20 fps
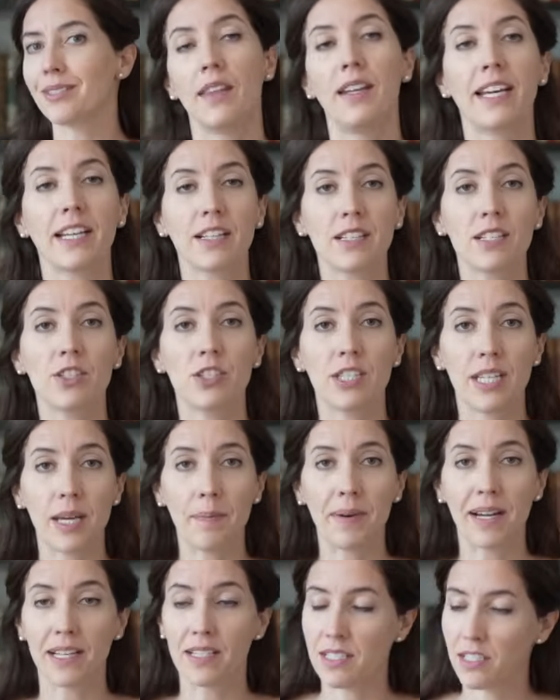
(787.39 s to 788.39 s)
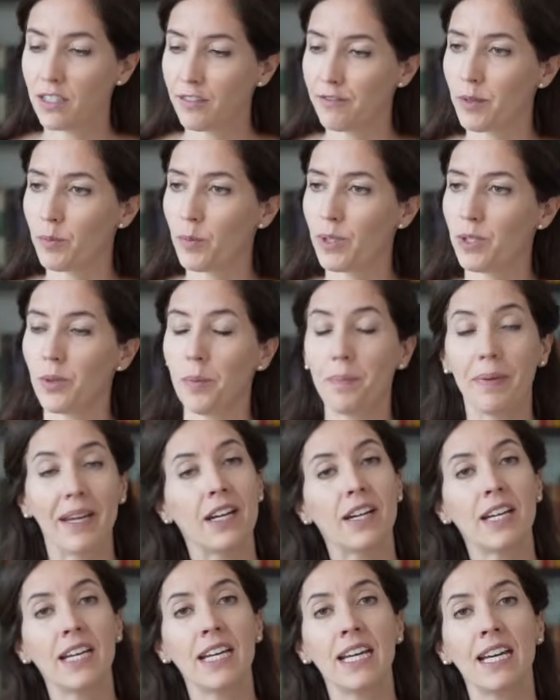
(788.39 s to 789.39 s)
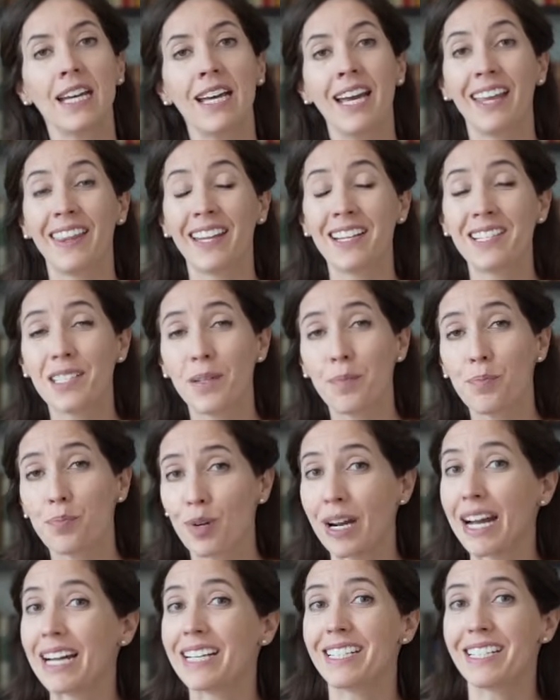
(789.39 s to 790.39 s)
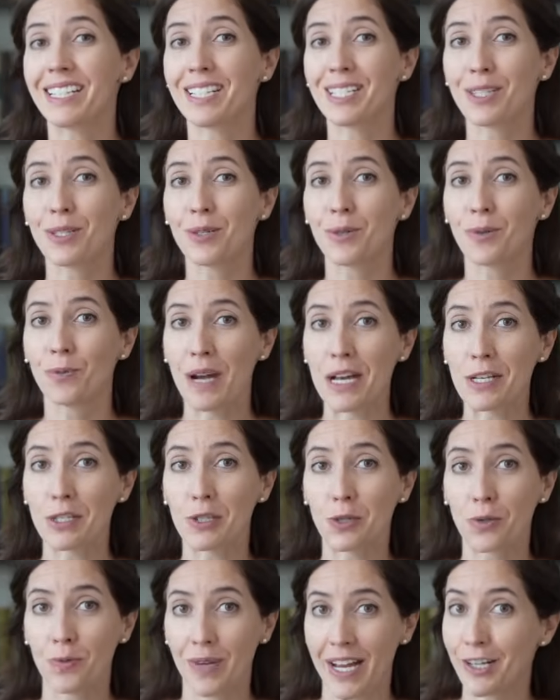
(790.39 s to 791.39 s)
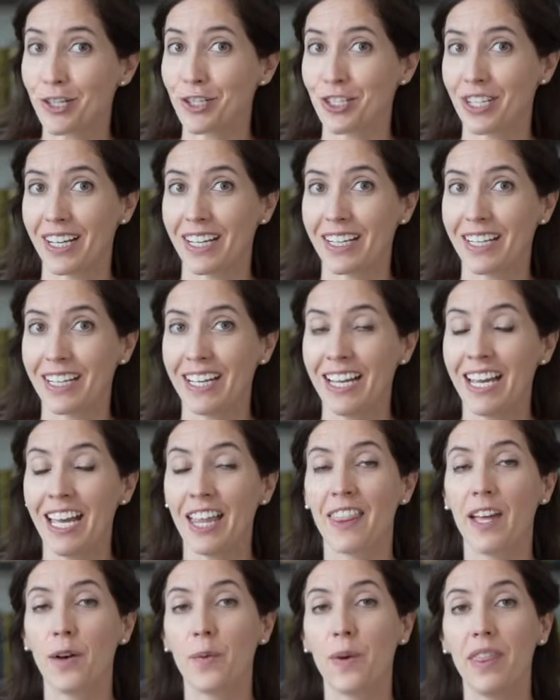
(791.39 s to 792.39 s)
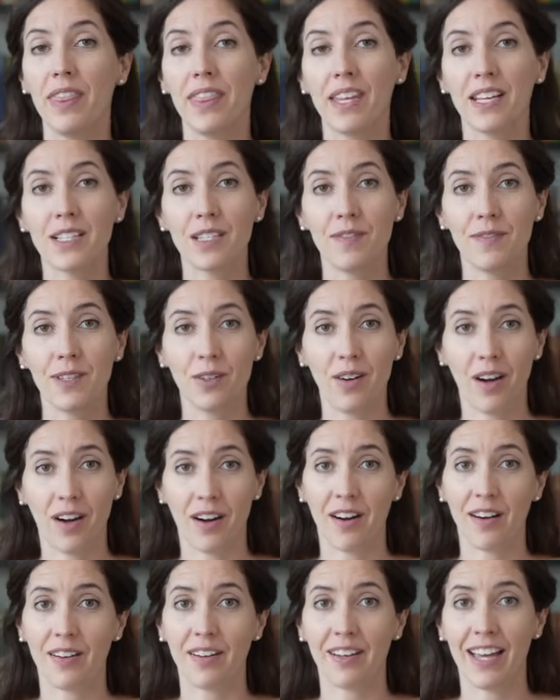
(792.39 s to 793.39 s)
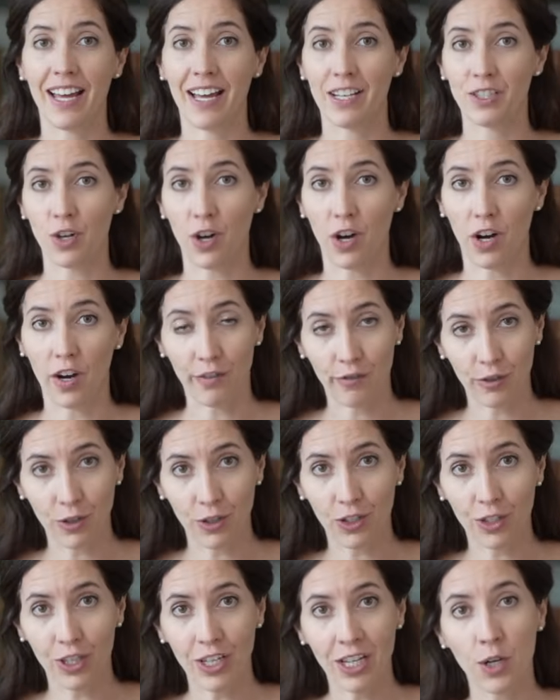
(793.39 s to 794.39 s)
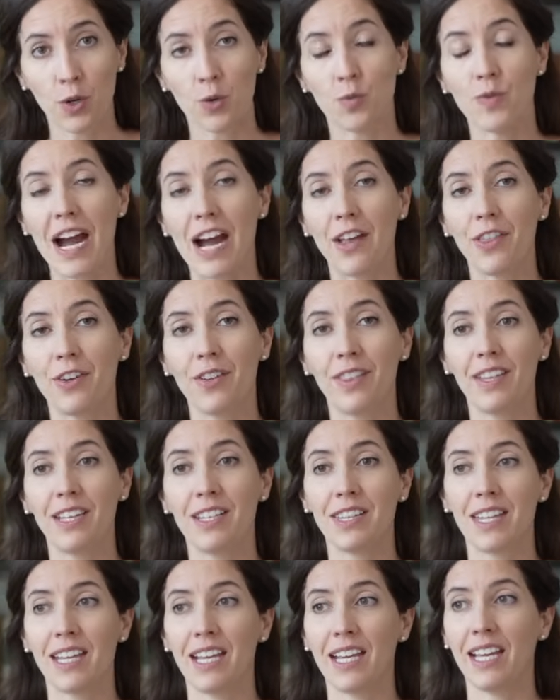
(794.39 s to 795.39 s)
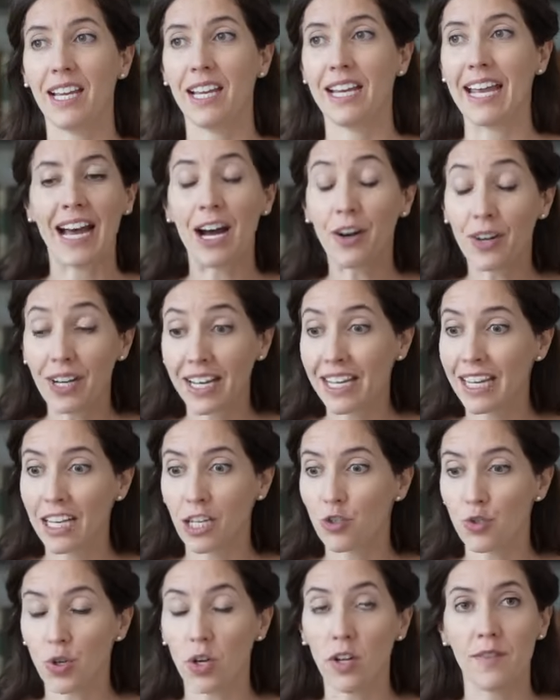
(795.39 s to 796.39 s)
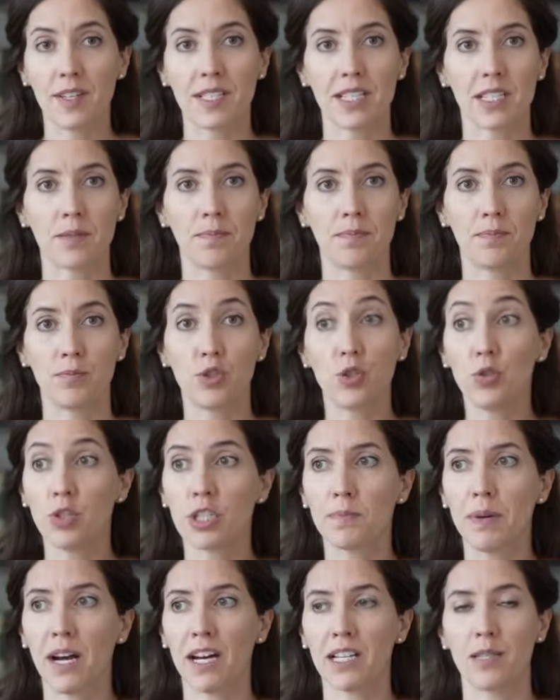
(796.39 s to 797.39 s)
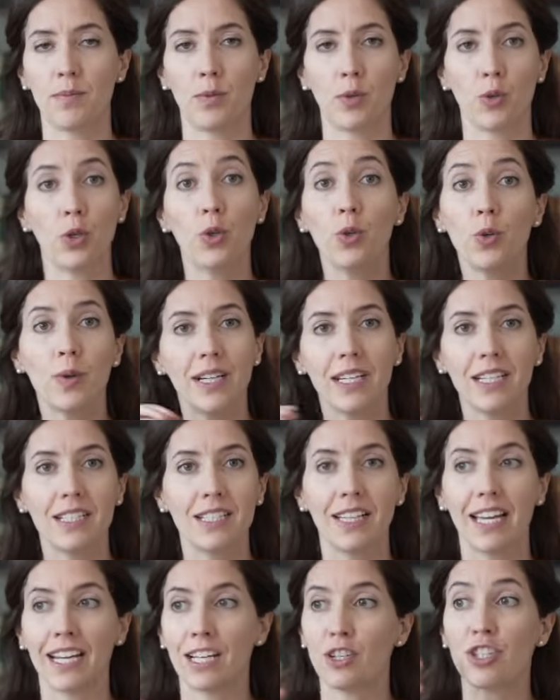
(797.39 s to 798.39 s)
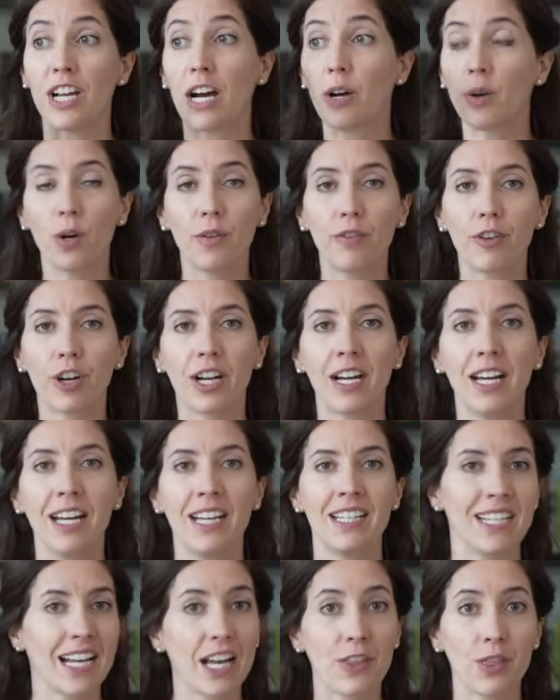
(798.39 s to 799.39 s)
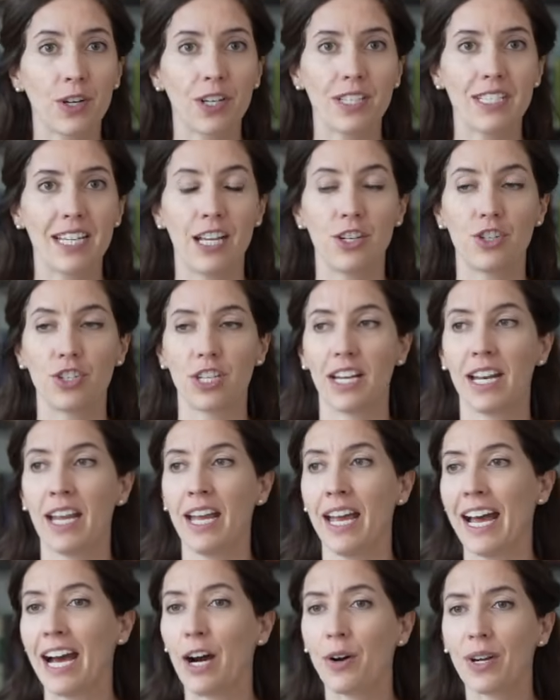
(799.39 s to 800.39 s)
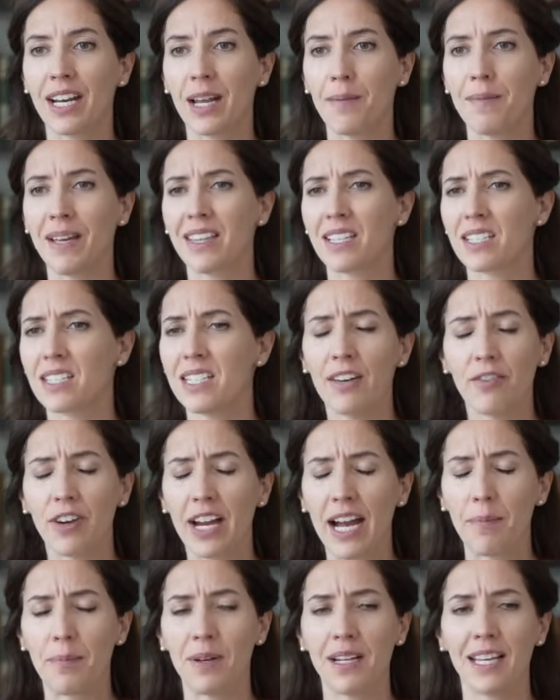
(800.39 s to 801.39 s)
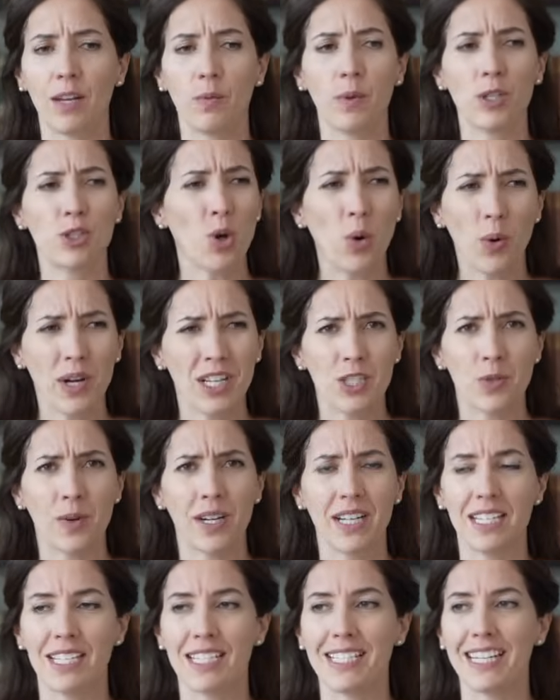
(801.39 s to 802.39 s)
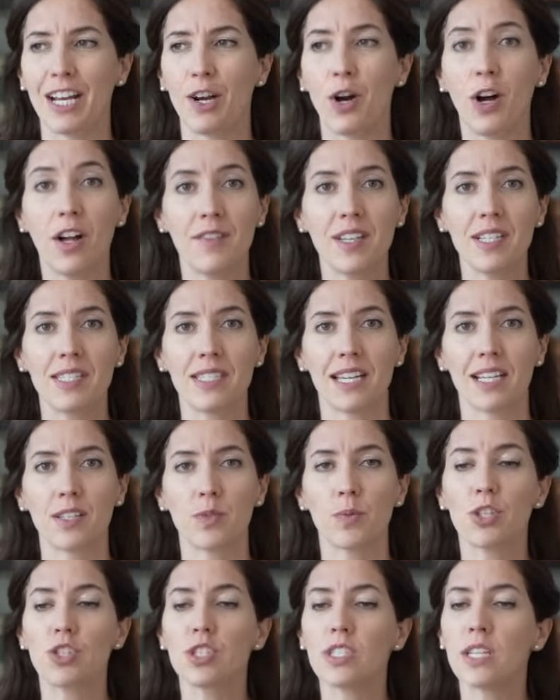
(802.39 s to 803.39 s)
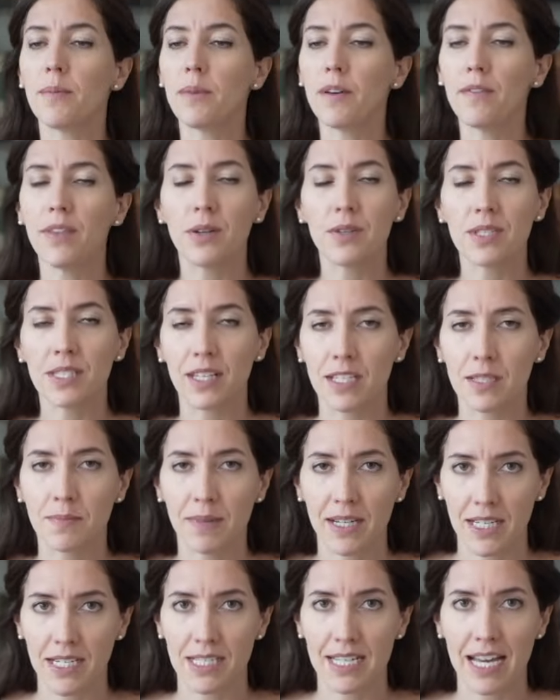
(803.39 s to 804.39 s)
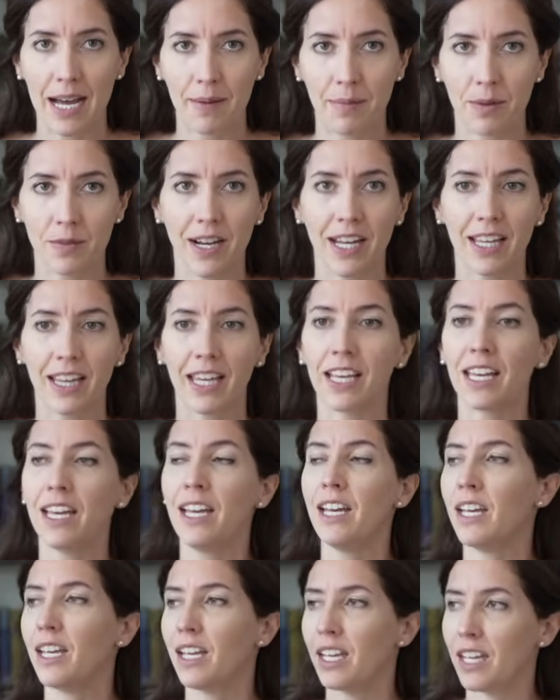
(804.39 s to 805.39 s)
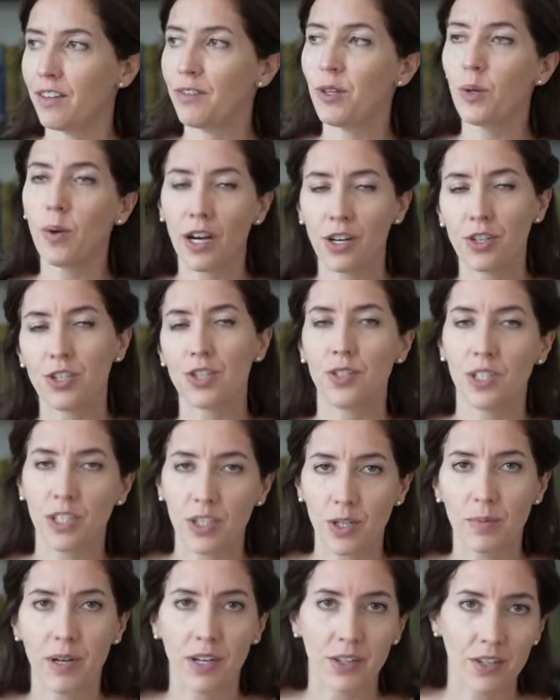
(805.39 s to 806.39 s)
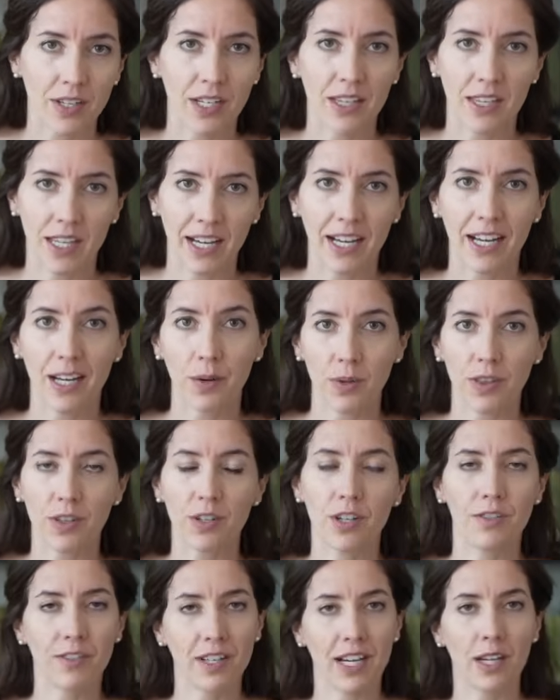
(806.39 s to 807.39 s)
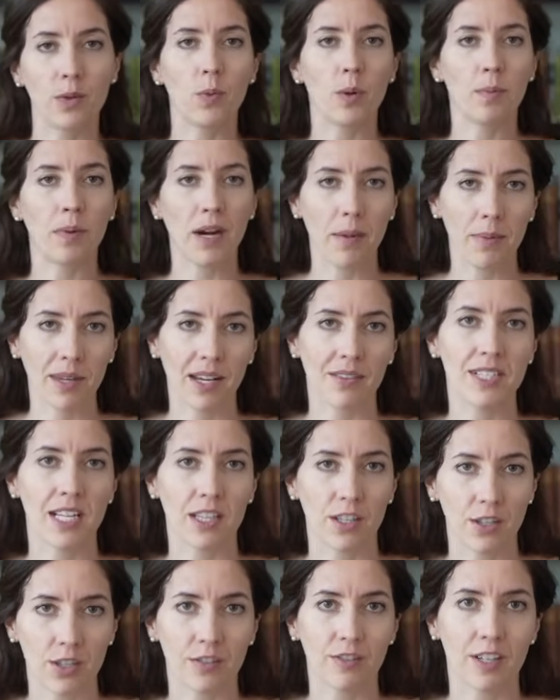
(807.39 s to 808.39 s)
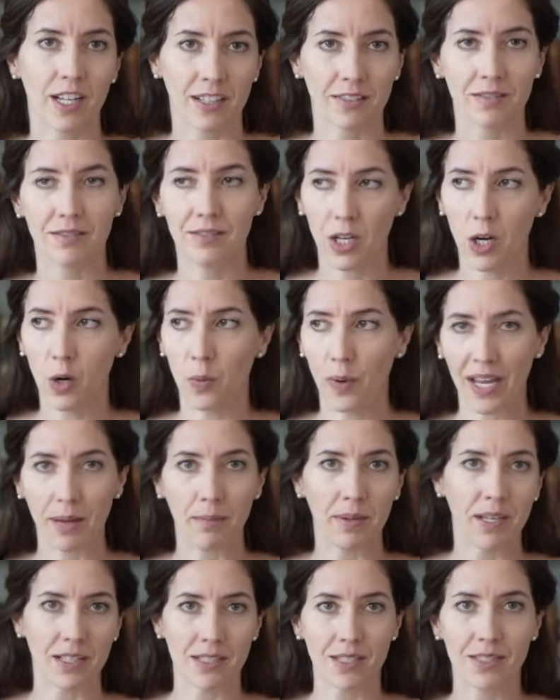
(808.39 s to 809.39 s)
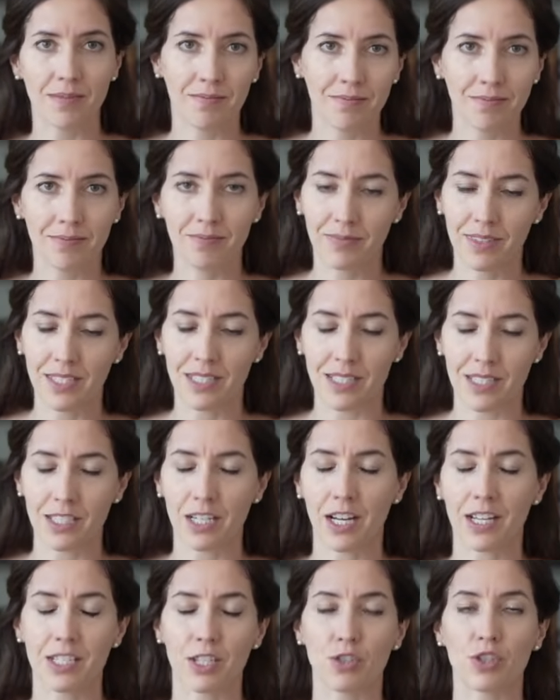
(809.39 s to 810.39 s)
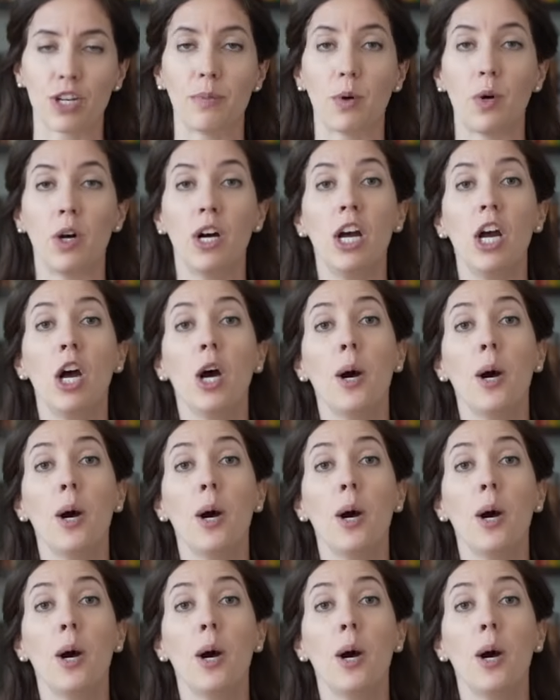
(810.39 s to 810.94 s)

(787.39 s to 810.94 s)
The next tip I steal from Wendell Berry, and that is to practice resurrection. That when things feel hard and awful, rather than thinking, how can I get control of this as soon as possible? Who do I need to like shout over to get their attention? How can I make this never happen again? What toys do I need to take? All these things, which some of those things may need to happen, right? Like if you are shooting your brother in the eye with a Nerf gun, we're probably gonna take the Nerf gun away because this is causing trouble.